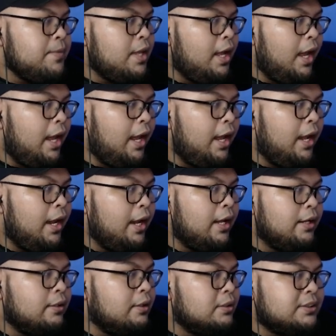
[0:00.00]

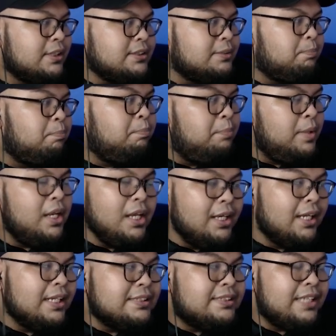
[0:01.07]
And just
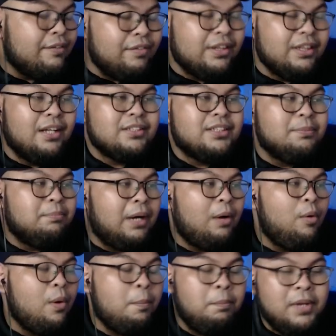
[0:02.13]
being a 7000
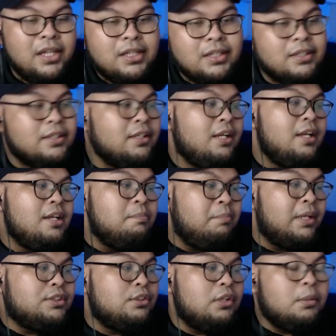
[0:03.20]
power beater
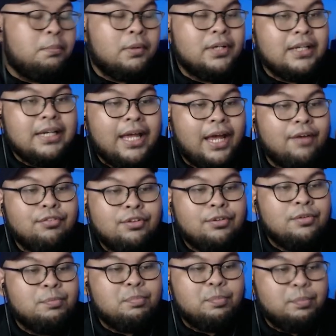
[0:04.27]
makes your opponent have
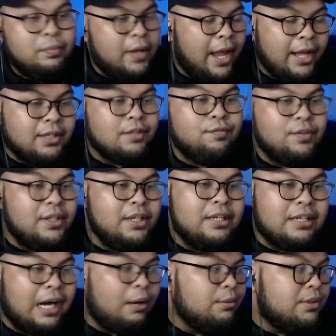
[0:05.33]
to actively
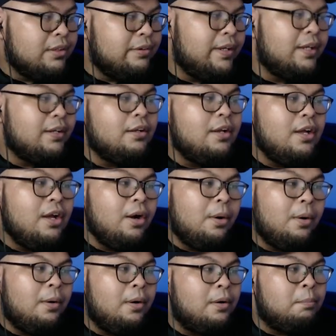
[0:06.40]
counter it
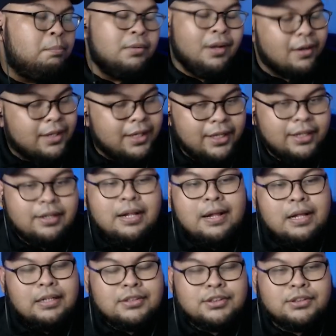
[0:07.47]
or block it
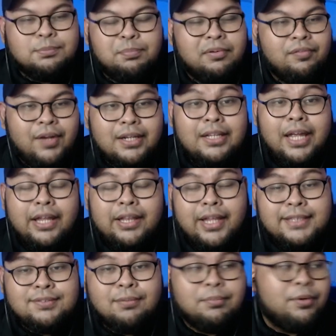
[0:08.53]
to prevent the
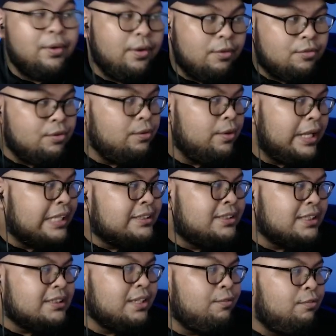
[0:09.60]
attacks from going through. It's
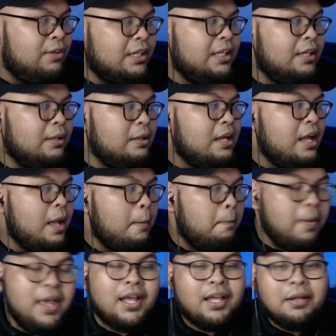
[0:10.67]
just a really
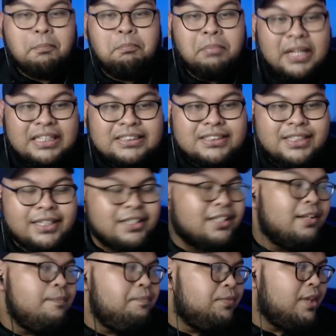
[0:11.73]
big beat
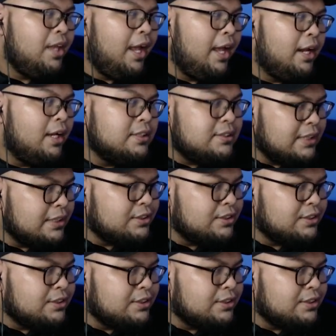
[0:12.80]
stick at a 6